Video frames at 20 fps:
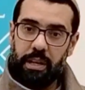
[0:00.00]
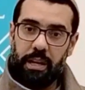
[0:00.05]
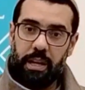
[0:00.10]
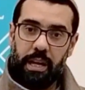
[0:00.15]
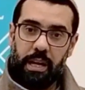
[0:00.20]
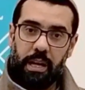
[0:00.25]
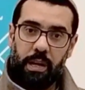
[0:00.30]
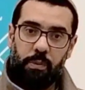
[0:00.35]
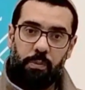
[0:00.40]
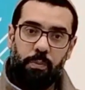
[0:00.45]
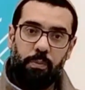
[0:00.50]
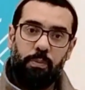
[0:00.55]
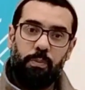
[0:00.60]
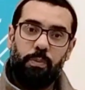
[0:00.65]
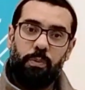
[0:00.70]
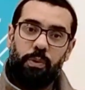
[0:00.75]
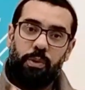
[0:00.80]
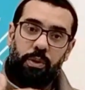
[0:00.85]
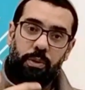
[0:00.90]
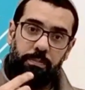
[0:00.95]

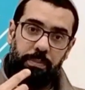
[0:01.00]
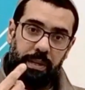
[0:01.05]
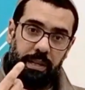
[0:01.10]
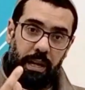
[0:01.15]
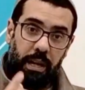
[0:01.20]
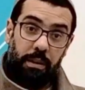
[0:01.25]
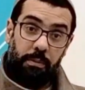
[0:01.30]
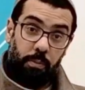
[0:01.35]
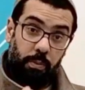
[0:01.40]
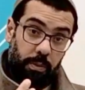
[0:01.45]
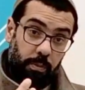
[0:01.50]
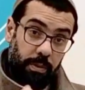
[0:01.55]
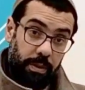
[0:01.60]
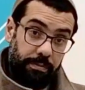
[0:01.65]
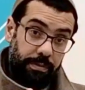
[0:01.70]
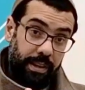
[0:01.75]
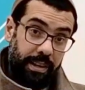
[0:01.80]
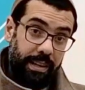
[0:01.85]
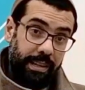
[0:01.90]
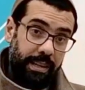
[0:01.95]
were
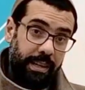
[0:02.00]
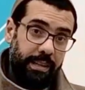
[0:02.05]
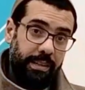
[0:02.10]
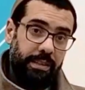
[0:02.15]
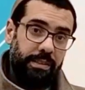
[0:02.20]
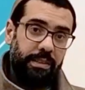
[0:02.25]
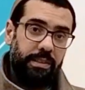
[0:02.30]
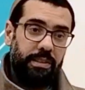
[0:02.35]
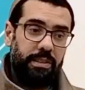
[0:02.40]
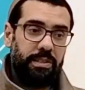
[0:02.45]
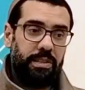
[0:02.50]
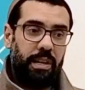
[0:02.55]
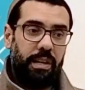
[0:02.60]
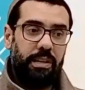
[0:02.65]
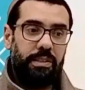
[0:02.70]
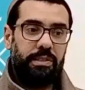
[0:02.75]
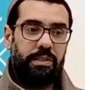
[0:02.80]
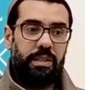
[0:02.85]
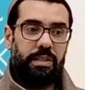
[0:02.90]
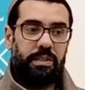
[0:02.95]
very learned in the
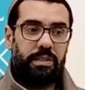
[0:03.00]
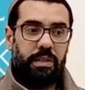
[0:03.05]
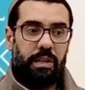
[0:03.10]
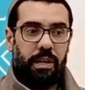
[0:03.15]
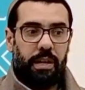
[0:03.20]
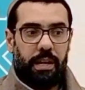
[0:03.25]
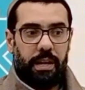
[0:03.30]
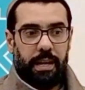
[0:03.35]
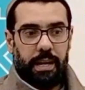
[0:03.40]
sciences,